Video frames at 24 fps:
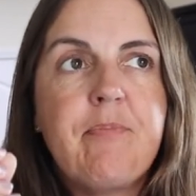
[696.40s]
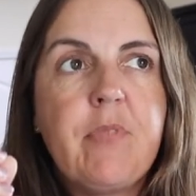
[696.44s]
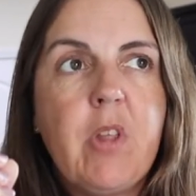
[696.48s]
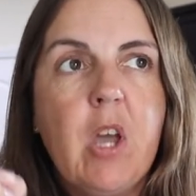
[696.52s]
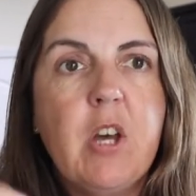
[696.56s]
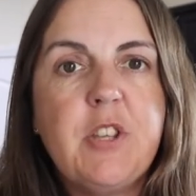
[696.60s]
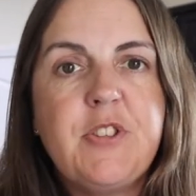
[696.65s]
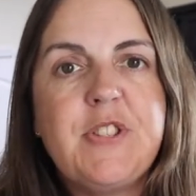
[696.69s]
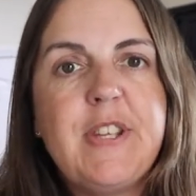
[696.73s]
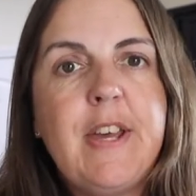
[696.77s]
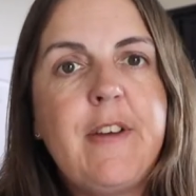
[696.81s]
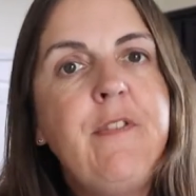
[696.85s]

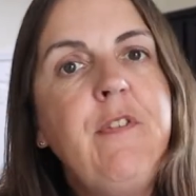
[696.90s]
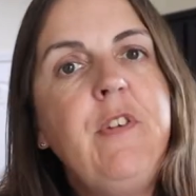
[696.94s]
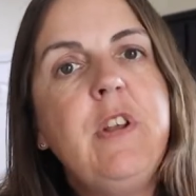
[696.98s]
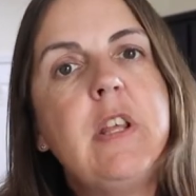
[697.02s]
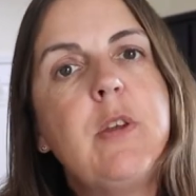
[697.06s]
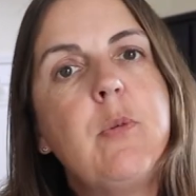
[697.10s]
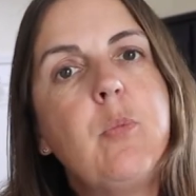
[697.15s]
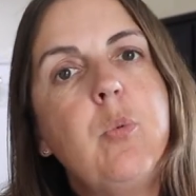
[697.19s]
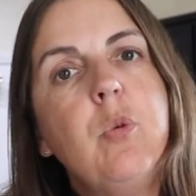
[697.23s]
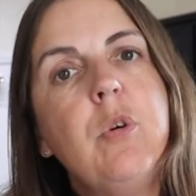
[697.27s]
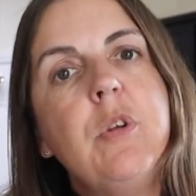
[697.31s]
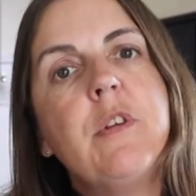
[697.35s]
I
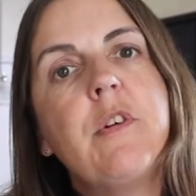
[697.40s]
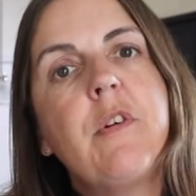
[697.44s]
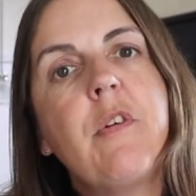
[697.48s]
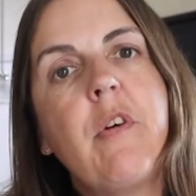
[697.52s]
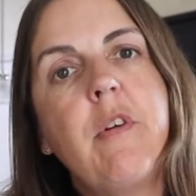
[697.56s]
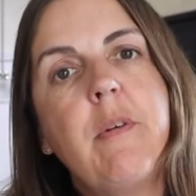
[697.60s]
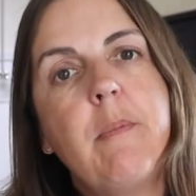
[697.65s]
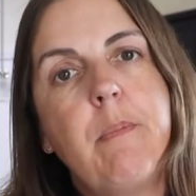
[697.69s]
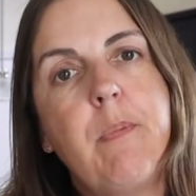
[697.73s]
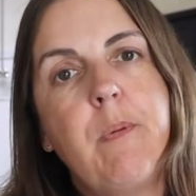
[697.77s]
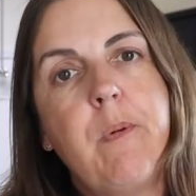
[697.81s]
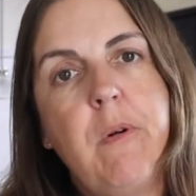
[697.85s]
definitely wouldn't
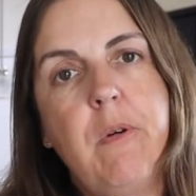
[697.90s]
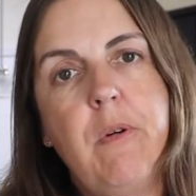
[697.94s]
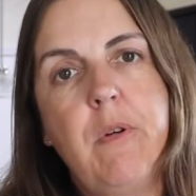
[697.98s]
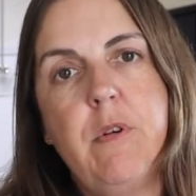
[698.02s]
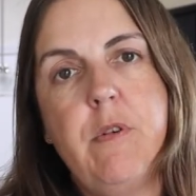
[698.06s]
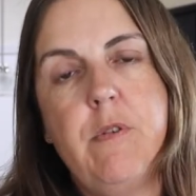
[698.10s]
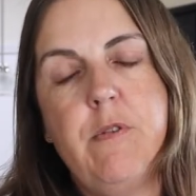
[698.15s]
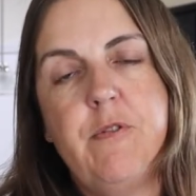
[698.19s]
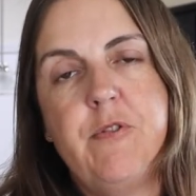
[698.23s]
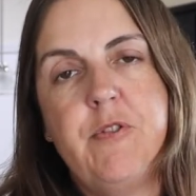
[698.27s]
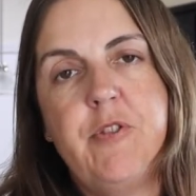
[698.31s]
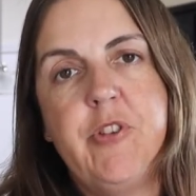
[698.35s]
have
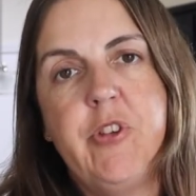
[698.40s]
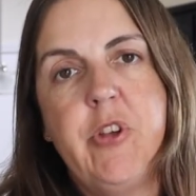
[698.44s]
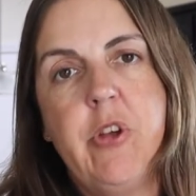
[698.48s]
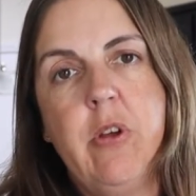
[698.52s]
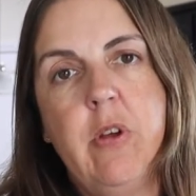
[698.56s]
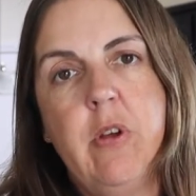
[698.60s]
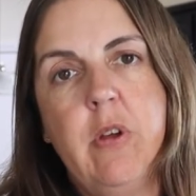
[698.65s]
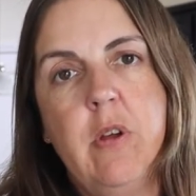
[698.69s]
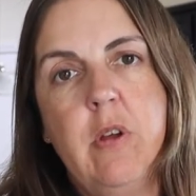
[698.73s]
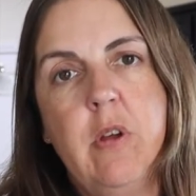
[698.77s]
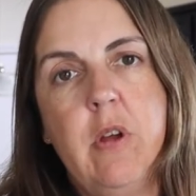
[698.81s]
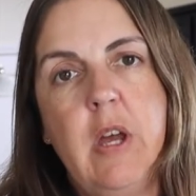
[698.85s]
improved
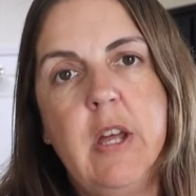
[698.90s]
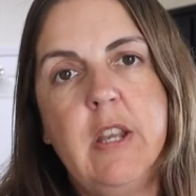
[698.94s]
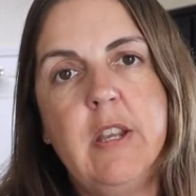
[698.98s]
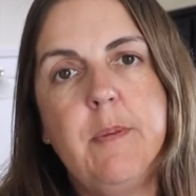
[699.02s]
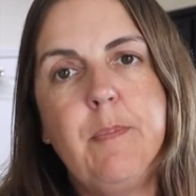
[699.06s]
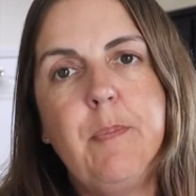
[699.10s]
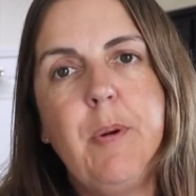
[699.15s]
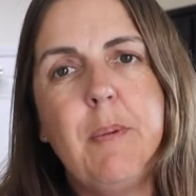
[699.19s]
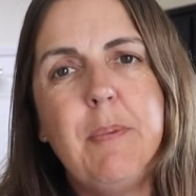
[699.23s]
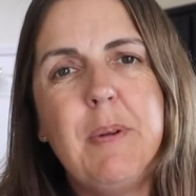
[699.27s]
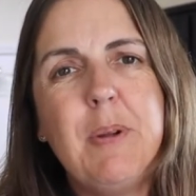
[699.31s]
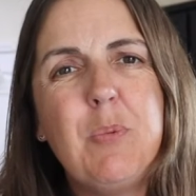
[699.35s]
and
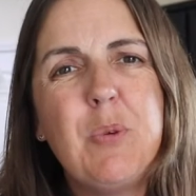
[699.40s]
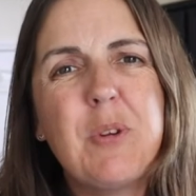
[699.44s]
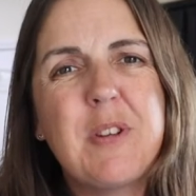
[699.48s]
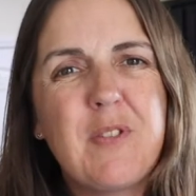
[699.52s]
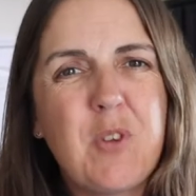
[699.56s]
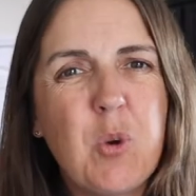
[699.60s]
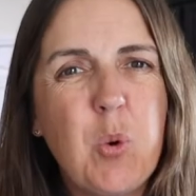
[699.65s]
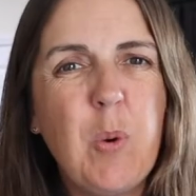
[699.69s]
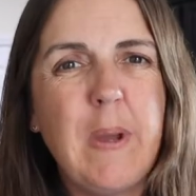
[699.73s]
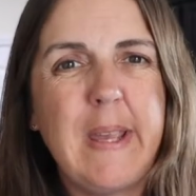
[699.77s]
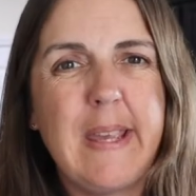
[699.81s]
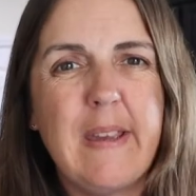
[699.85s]
I probably would
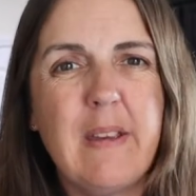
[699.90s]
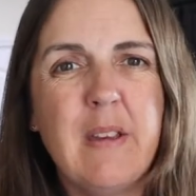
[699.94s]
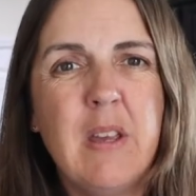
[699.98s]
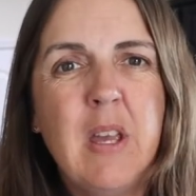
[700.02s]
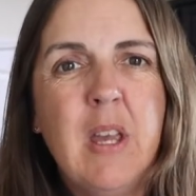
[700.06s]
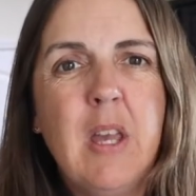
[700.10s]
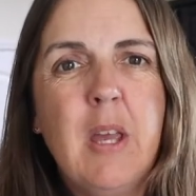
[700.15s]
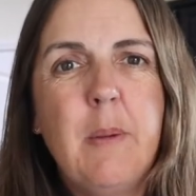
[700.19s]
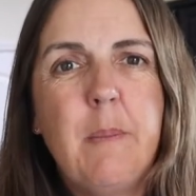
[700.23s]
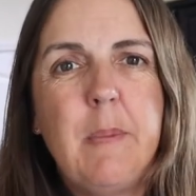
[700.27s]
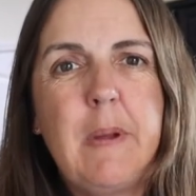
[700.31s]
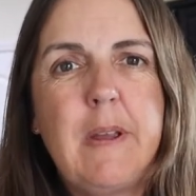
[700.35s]
have quit
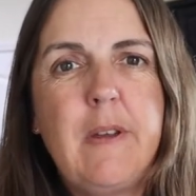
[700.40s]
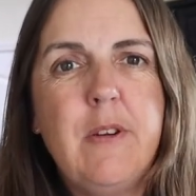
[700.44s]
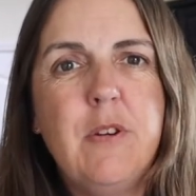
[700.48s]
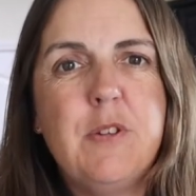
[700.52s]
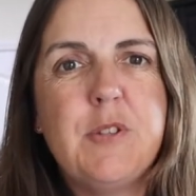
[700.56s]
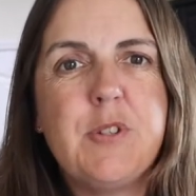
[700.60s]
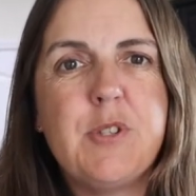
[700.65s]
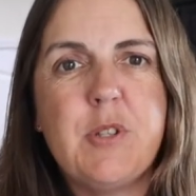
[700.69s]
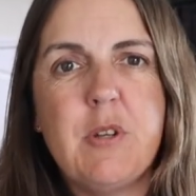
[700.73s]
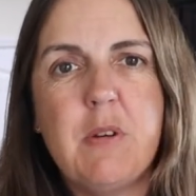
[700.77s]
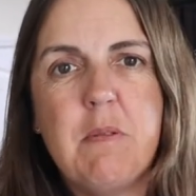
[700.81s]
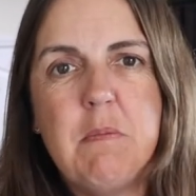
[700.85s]

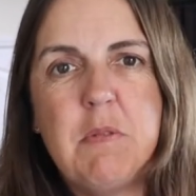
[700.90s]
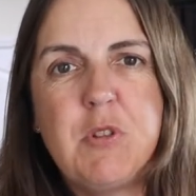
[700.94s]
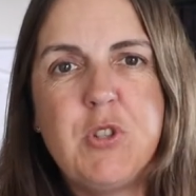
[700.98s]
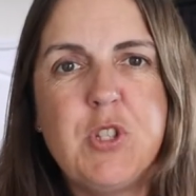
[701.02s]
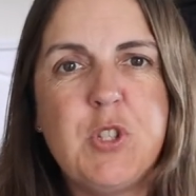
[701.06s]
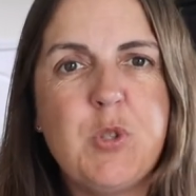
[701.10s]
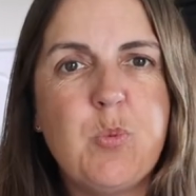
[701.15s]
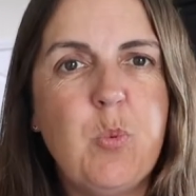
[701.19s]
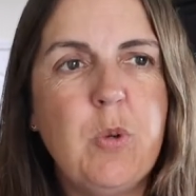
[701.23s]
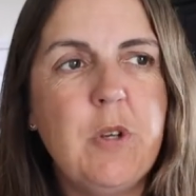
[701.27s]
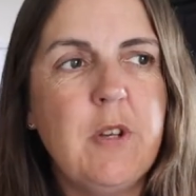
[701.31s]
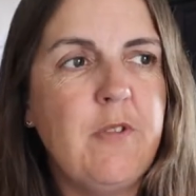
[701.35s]
because I
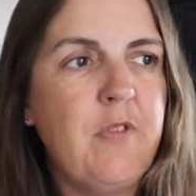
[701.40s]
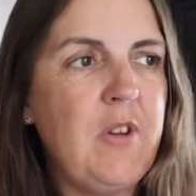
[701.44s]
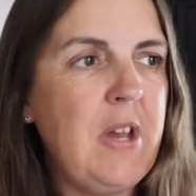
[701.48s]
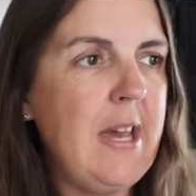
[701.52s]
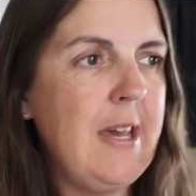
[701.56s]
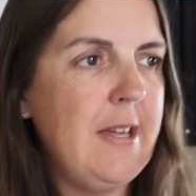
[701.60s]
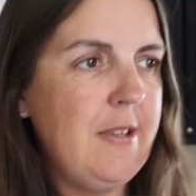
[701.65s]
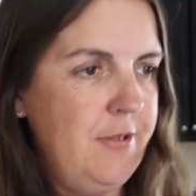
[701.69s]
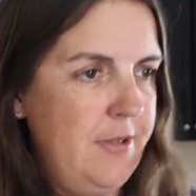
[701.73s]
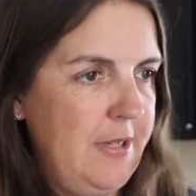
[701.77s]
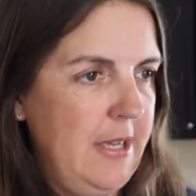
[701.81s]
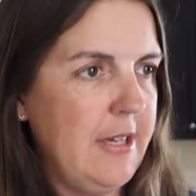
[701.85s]
just wouldn't have
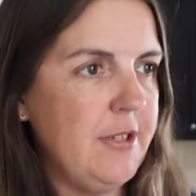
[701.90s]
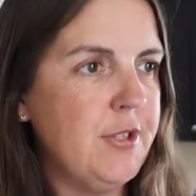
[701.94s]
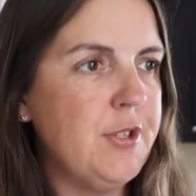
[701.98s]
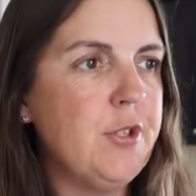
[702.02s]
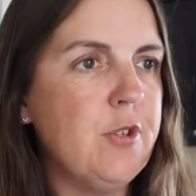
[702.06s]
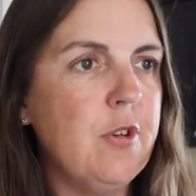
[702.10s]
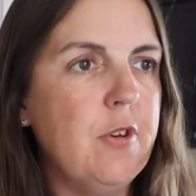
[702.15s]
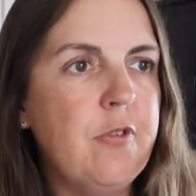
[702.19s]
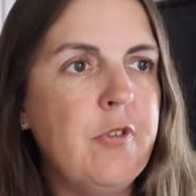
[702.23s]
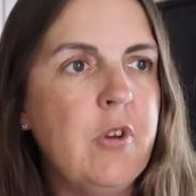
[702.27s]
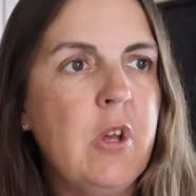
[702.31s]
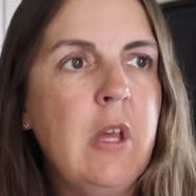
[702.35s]
had that
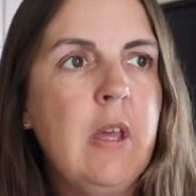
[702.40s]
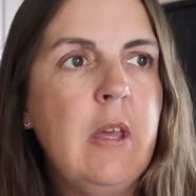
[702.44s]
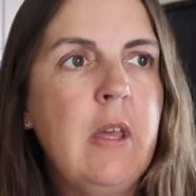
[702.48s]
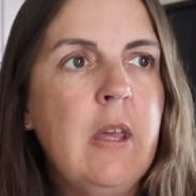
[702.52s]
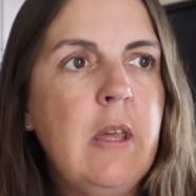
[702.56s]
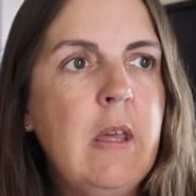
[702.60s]
sort of